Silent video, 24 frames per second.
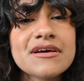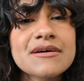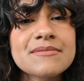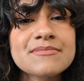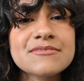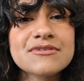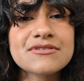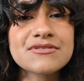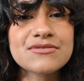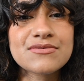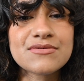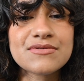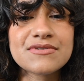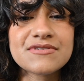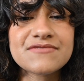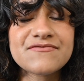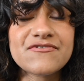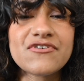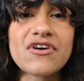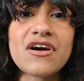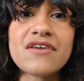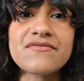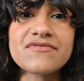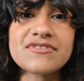up the doors
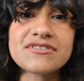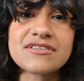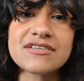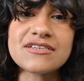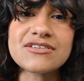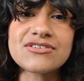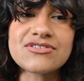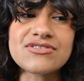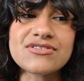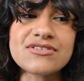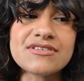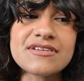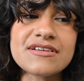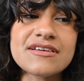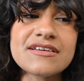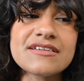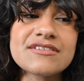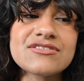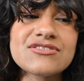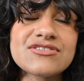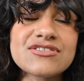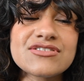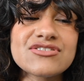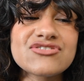for conversation
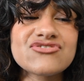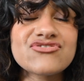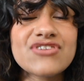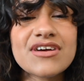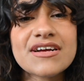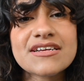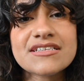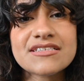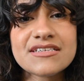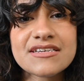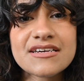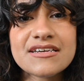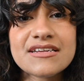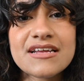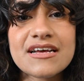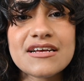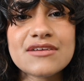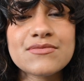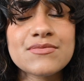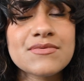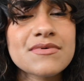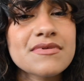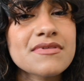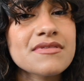and just trying to
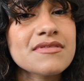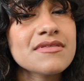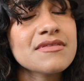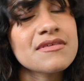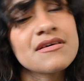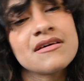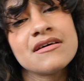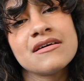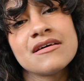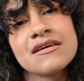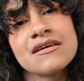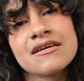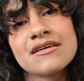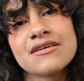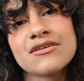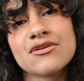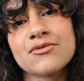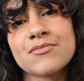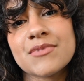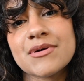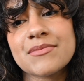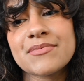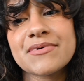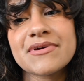connect with, you
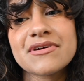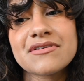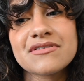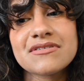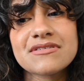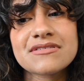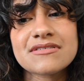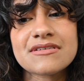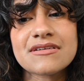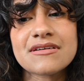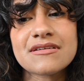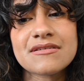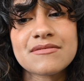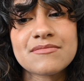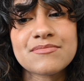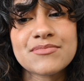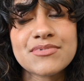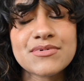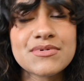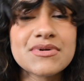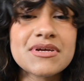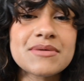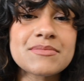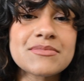know, my peers and
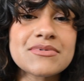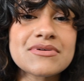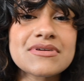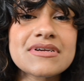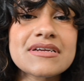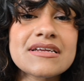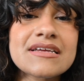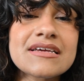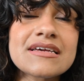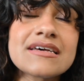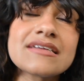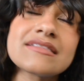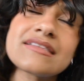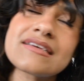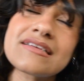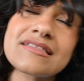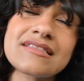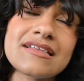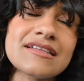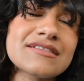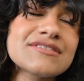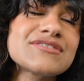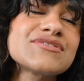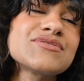build community, I
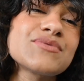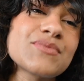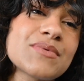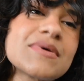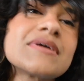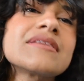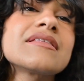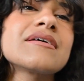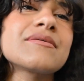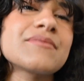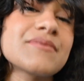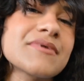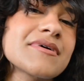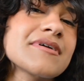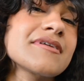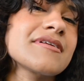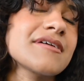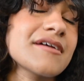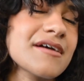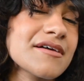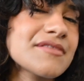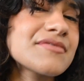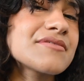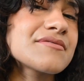think that's the way that we're
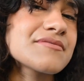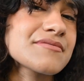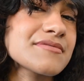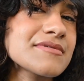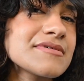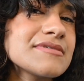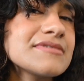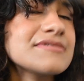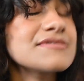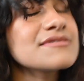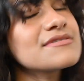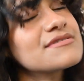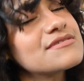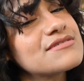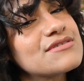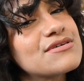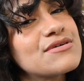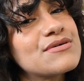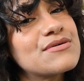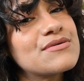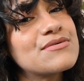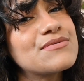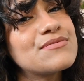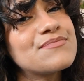gonna get through this.
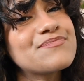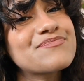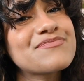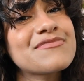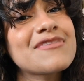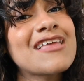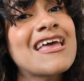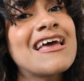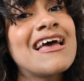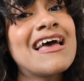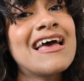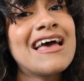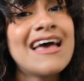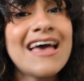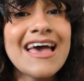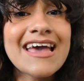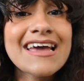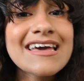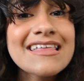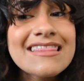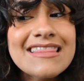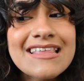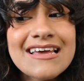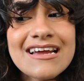So
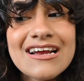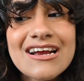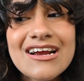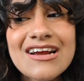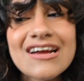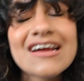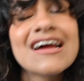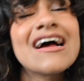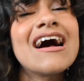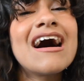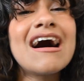hang in there.